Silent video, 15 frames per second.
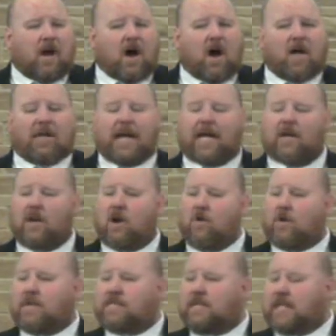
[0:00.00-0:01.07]
All I
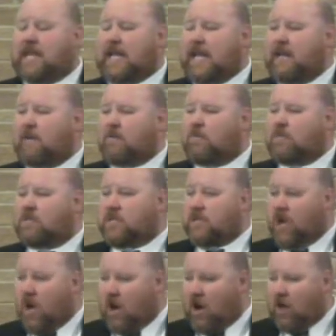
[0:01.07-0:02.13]
know is that he was
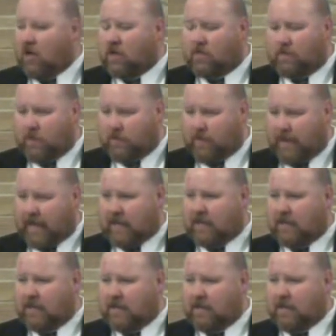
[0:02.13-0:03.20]
an honorable
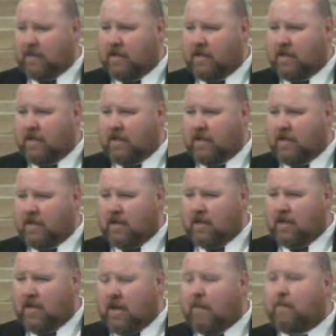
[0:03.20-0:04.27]
man,
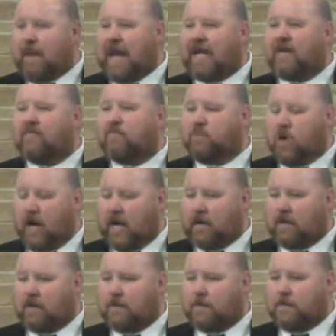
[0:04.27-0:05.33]
a man of
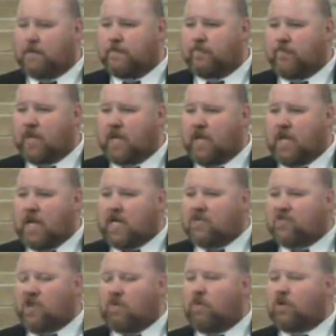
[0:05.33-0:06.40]
prayer,
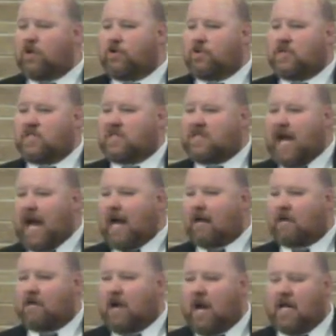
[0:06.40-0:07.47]
someone who
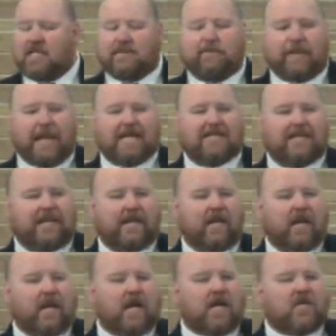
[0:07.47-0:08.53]
desired God's
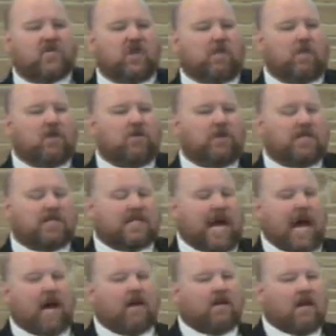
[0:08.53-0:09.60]
blessing, someone who
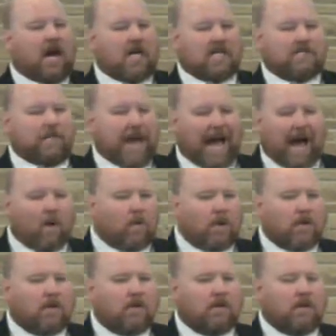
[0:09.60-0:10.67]
desired God's
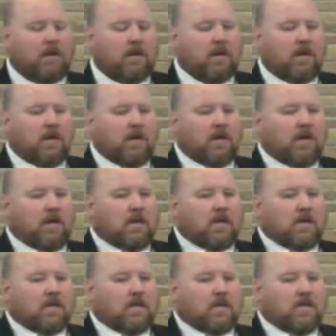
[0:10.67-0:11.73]
power,
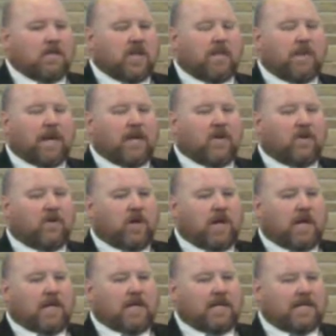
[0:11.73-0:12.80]
somebody who
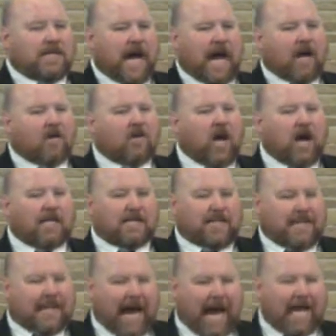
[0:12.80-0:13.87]
desired God's
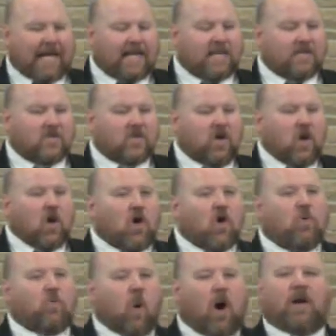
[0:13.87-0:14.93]
guidance,
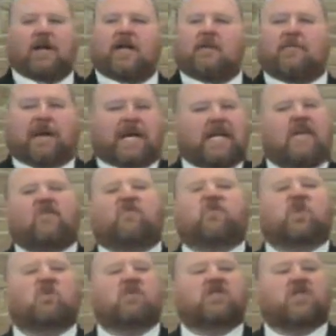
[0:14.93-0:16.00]
who wanted to be an
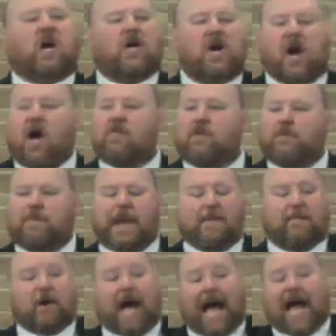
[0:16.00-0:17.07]
influence on other
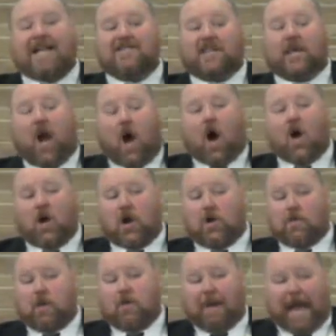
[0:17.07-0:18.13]
people as an
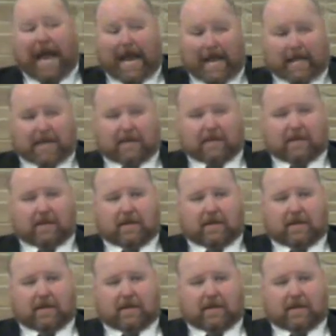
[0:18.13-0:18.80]
honorable man,